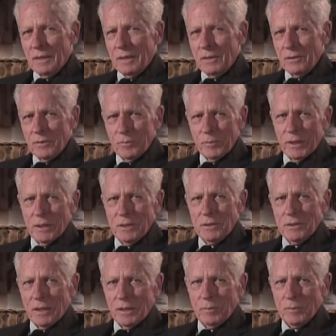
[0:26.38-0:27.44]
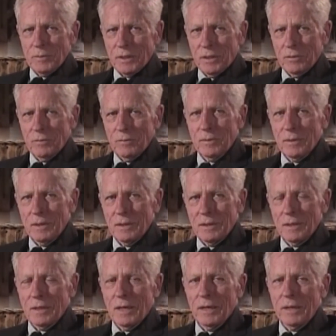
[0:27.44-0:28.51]
a good many times I,
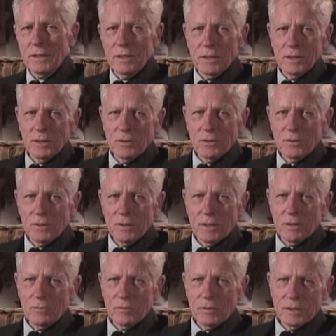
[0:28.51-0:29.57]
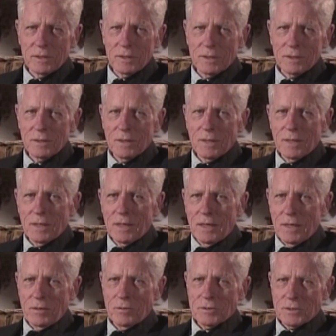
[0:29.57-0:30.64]
I hear and I read that
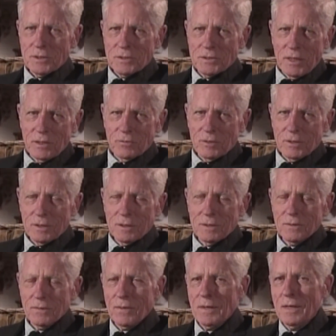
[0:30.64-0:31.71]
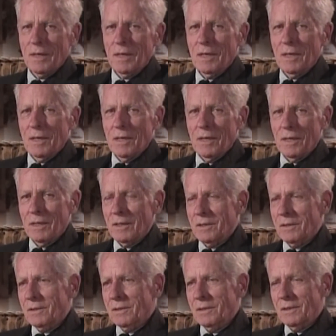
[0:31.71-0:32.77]
he was eccentric
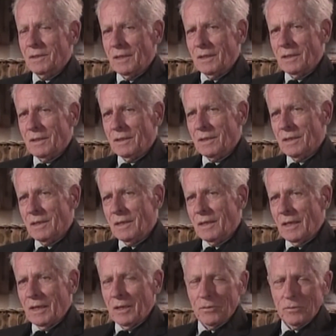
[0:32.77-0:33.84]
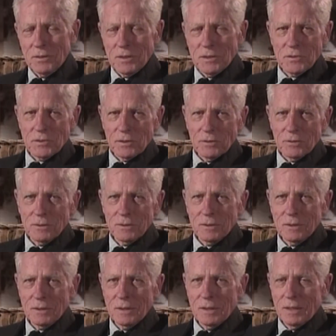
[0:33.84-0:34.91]
and egotistical
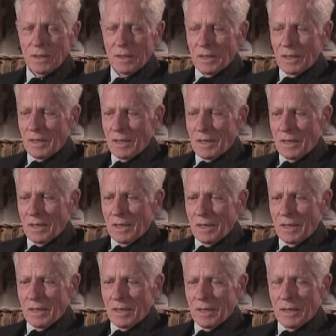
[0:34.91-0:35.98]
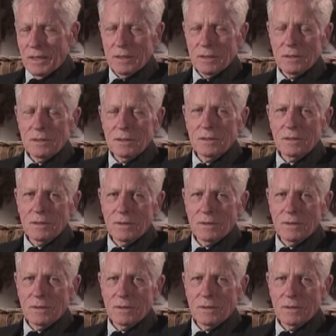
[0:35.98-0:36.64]
and